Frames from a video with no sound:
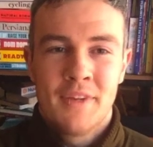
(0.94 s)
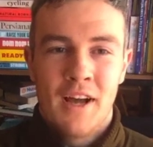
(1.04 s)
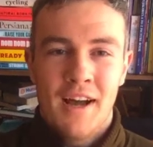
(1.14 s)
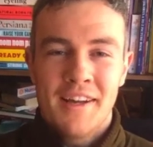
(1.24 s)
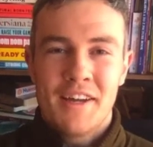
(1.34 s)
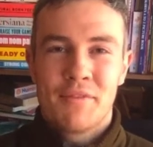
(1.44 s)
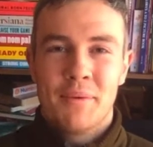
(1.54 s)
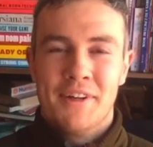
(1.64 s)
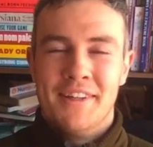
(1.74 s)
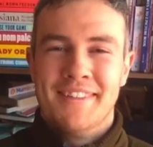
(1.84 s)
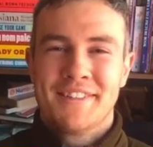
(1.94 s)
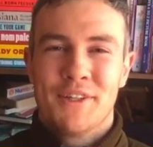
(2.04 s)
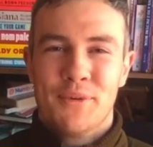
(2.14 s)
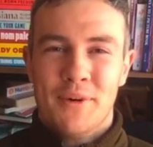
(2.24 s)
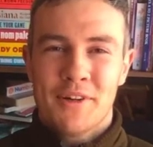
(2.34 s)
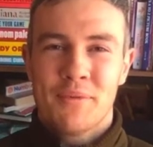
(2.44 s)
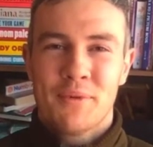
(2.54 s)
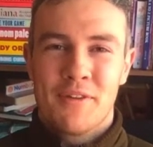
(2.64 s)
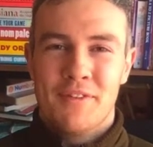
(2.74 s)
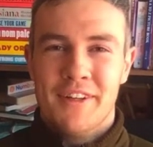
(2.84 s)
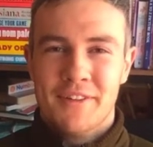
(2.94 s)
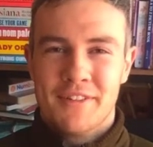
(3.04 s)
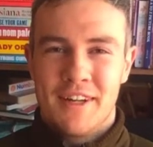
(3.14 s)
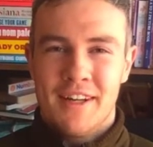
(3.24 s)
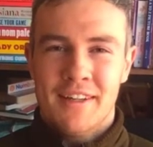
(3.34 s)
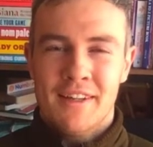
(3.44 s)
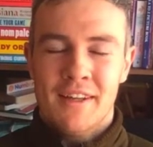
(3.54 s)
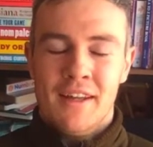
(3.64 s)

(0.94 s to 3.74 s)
Hi everybody, so welcome to our video today,